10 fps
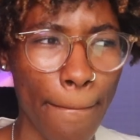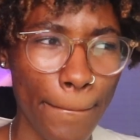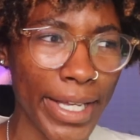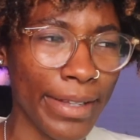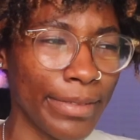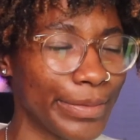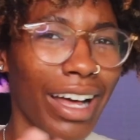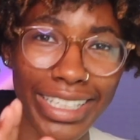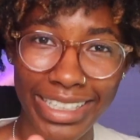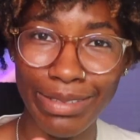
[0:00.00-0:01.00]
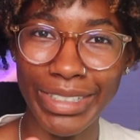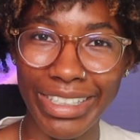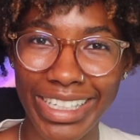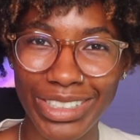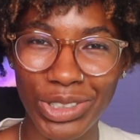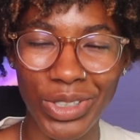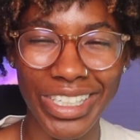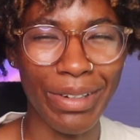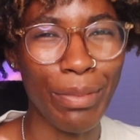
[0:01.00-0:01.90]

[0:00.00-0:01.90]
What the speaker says: But I'll let him tell that story.